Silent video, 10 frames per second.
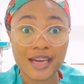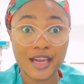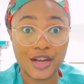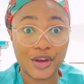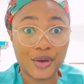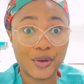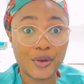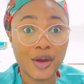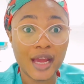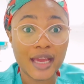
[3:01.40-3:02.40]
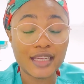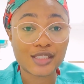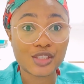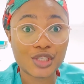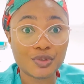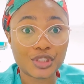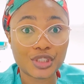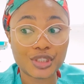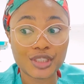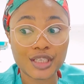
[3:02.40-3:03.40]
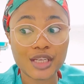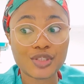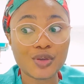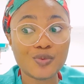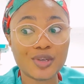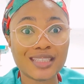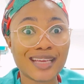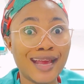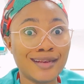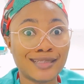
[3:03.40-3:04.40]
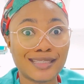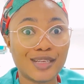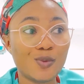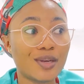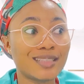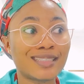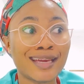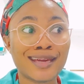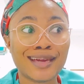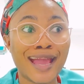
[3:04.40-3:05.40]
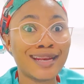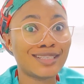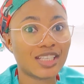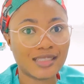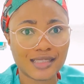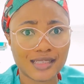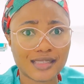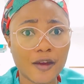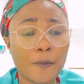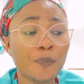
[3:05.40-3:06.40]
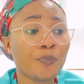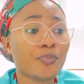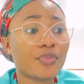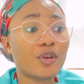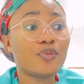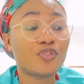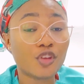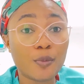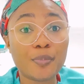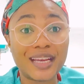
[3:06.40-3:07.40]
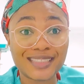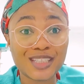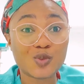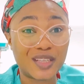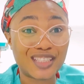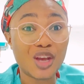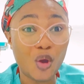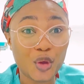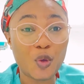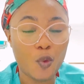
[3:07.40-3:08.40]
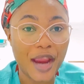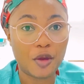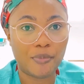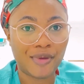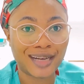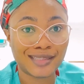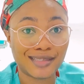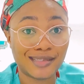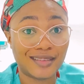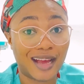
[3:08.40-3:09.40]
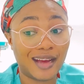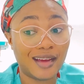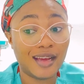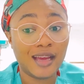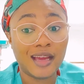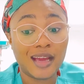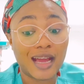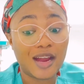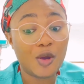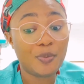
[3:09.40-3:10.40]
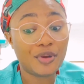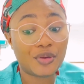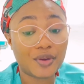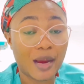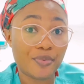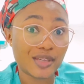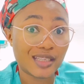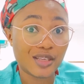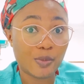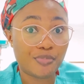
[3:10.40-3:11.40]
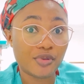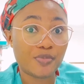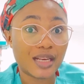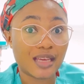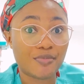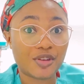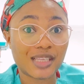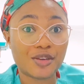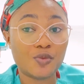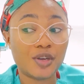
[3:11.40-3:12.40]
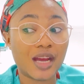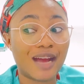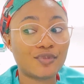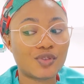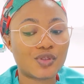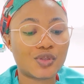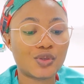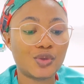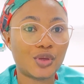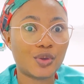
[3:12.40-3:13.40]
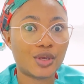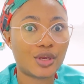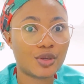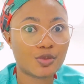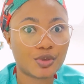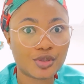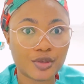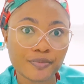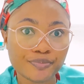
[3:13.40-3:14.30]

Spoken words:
in your institution, they don't want anything, they don't want to take any chances. So some patients will tell you while you're practicing that, I hope you do that procedure properly because I don't want to have to sue you at the hospital.